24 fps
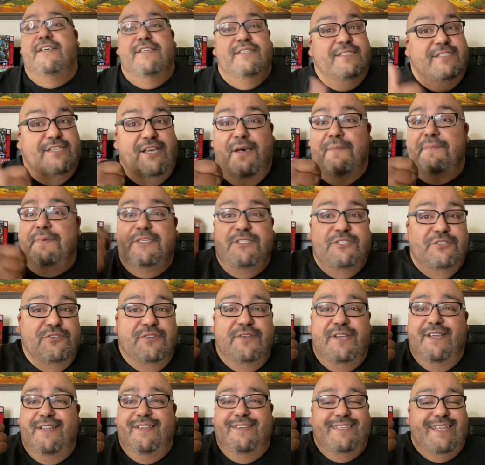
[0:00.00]
Zombies,
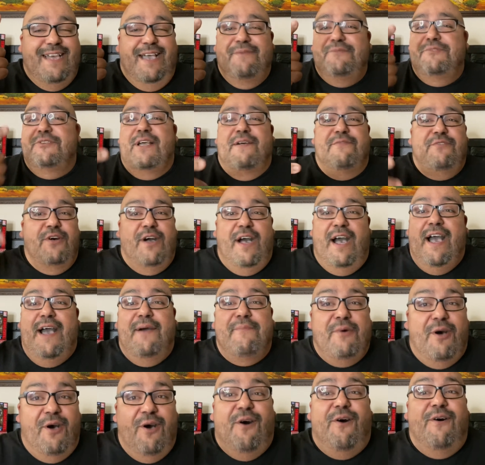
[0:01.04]
tra time travel,
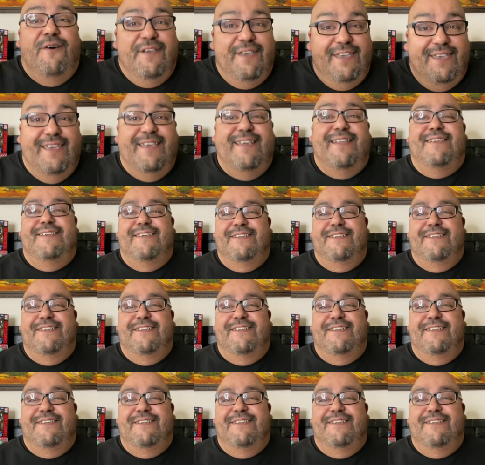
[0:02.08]
I'm all in.